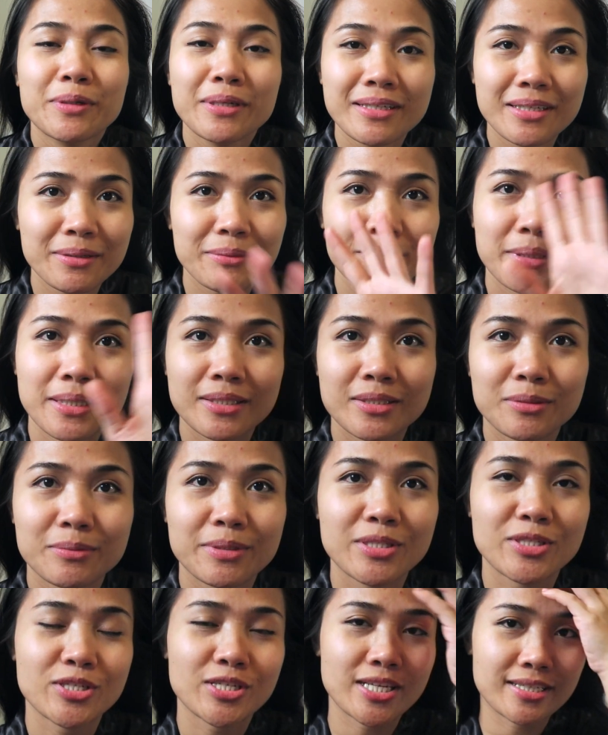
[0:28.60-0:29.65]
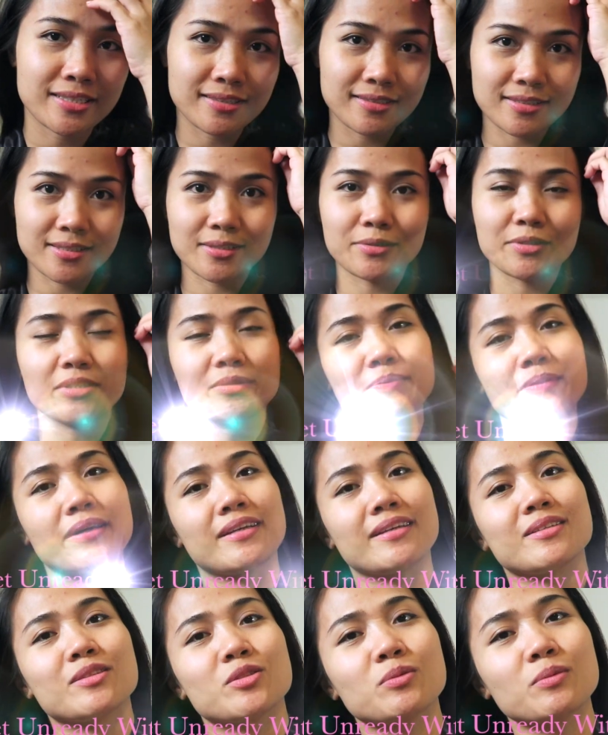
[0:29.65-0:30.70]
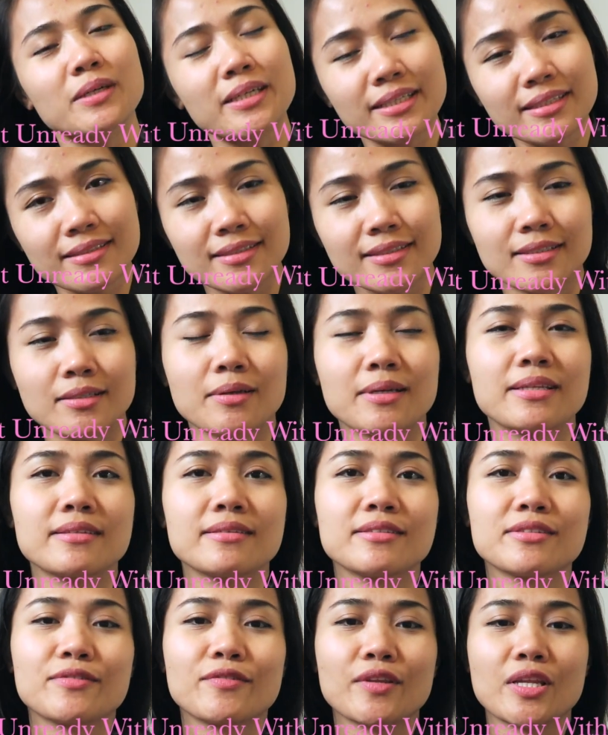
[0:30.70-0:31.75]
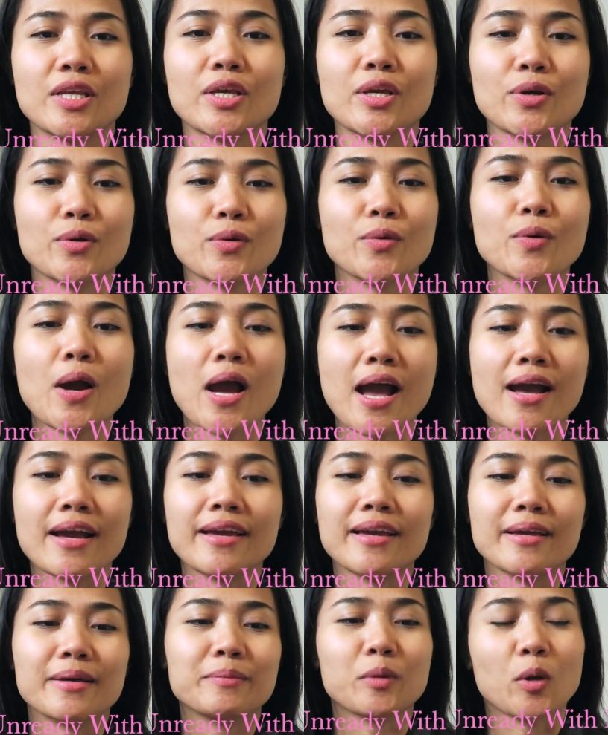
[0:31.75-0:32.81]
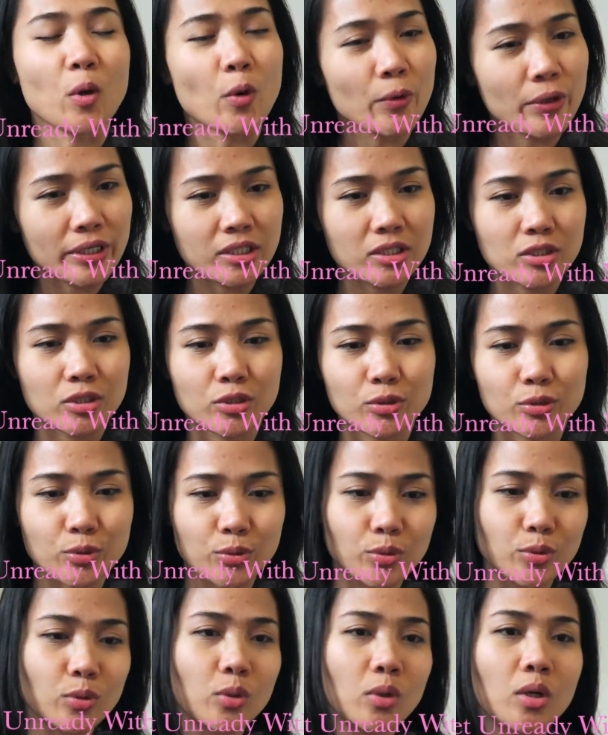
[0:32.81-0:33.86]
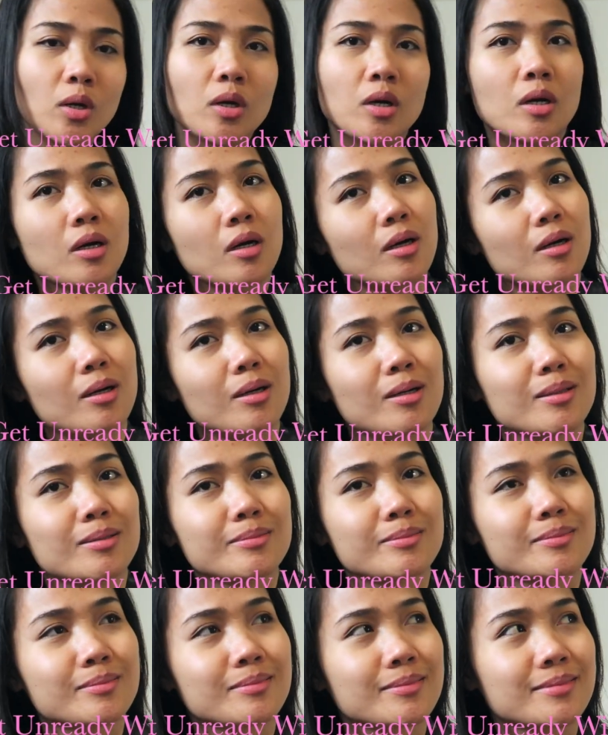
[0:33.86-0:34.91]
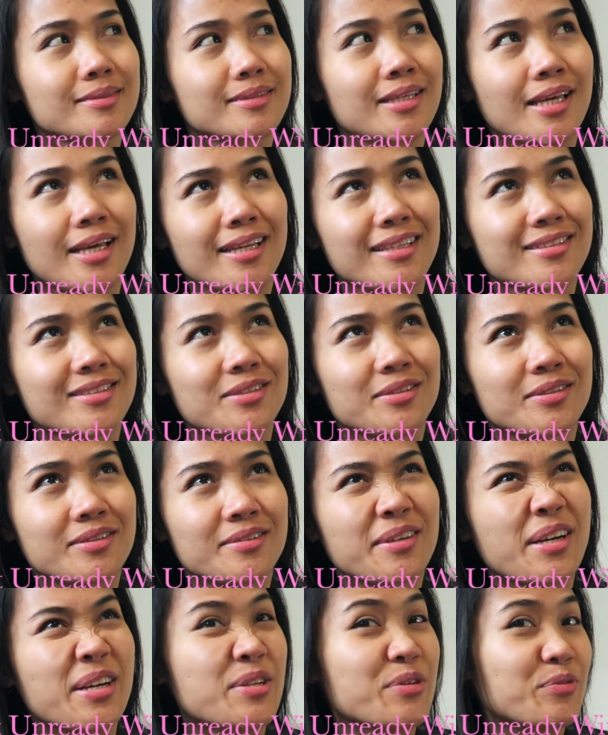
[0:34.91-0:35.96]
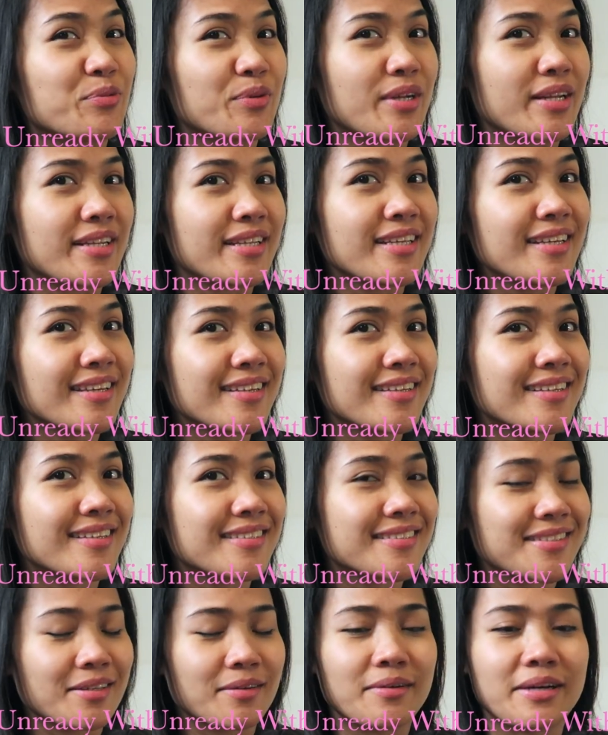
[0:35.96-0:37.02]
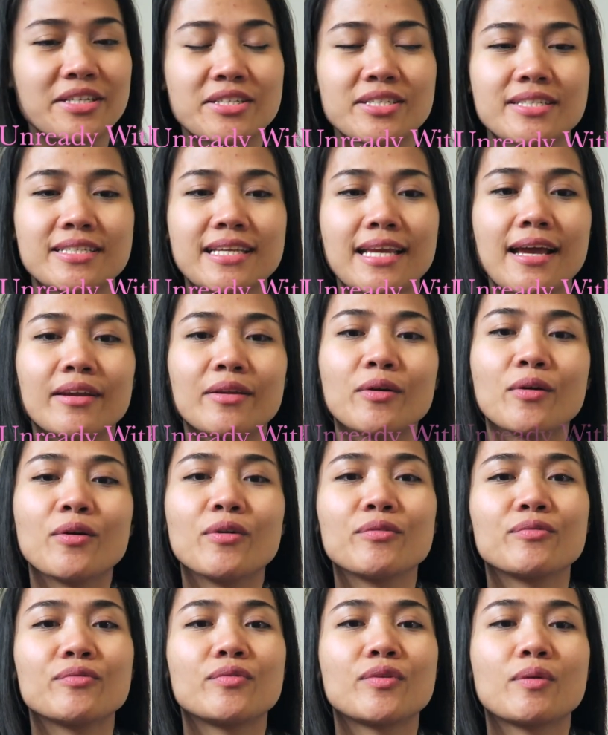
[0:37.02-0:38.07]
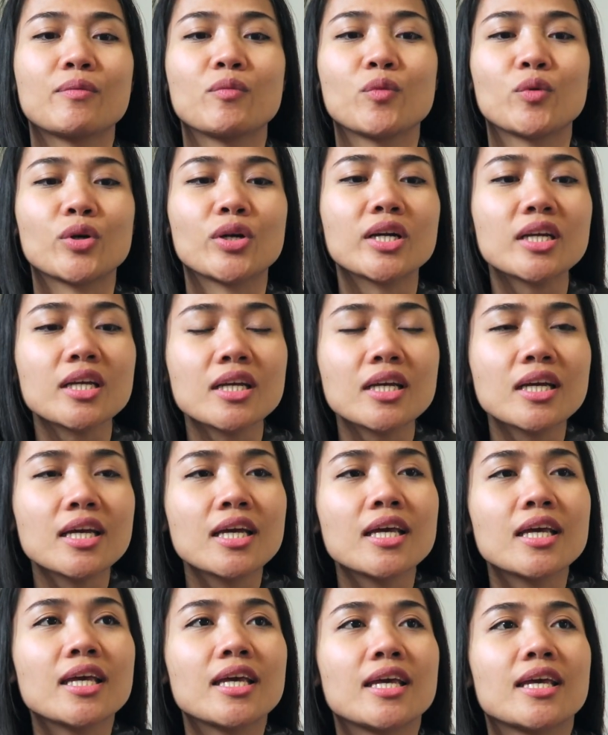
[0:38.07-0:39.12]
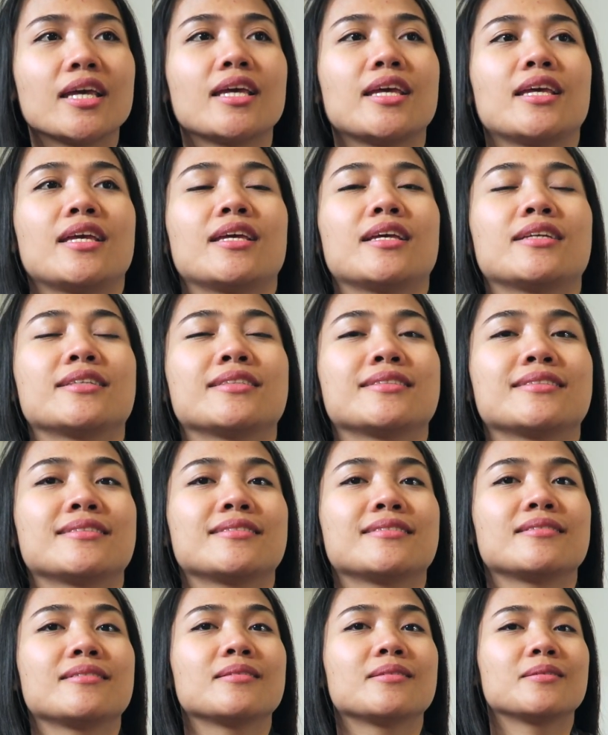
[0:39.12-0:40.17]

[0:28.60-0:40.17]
welcome back to my channel. So it's me again, Twine. So in this video I am going to get and ready. So I just got home from work and